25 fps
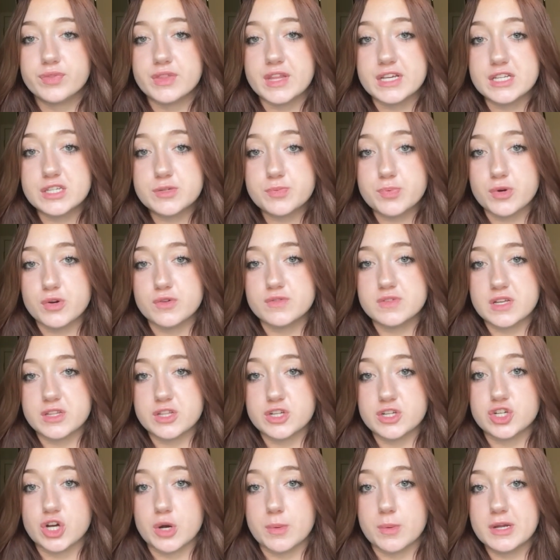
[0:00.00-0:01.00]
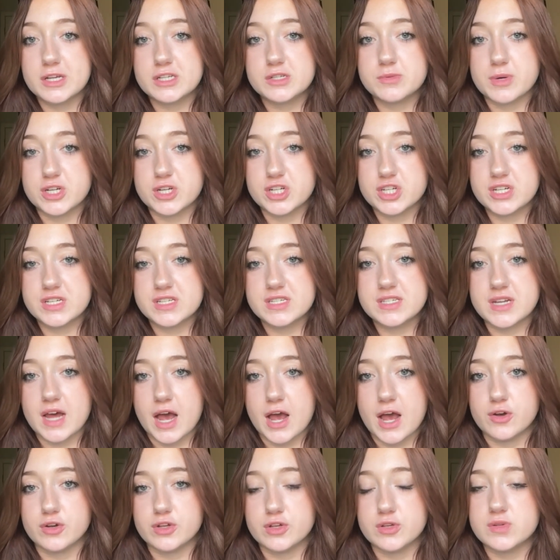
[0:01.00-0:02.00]
This proves that the German Expressionist
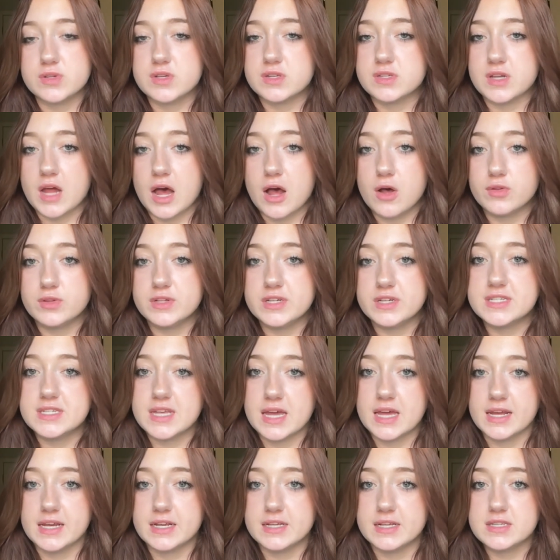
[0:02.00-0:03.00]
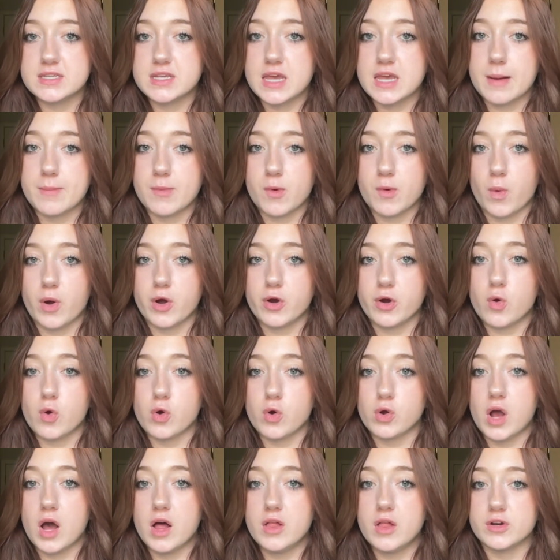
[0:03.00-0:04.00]
style uses not only settings, camera work, or
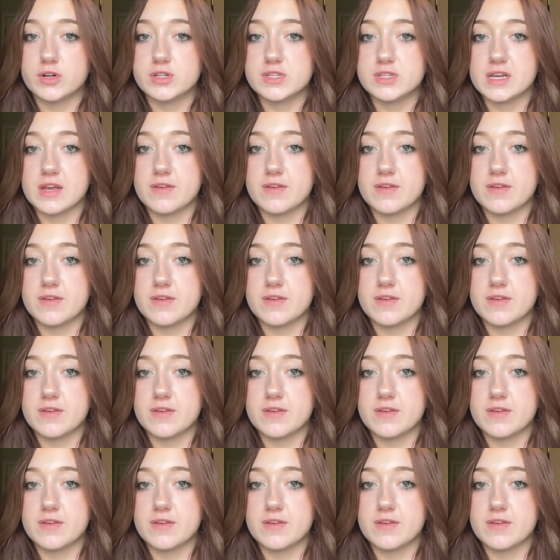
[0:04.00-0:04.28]
color to